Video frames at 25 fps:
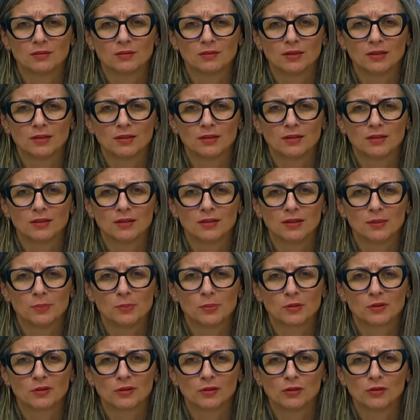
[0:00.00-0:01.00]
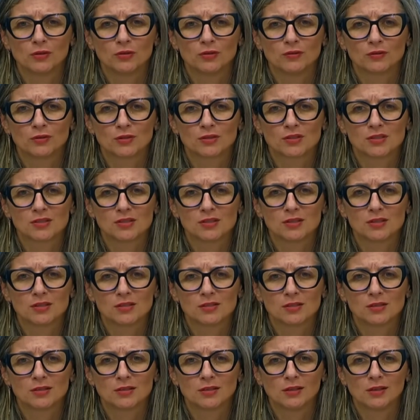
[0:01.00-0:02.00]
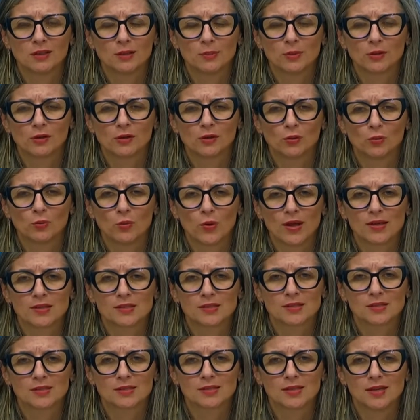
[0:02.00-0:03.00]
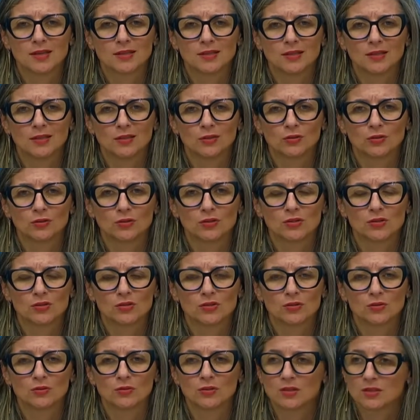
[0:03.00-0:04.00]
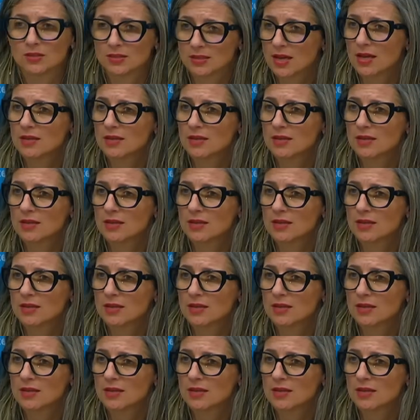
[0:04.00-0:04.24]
liberal universities in the liberal West sending to the students?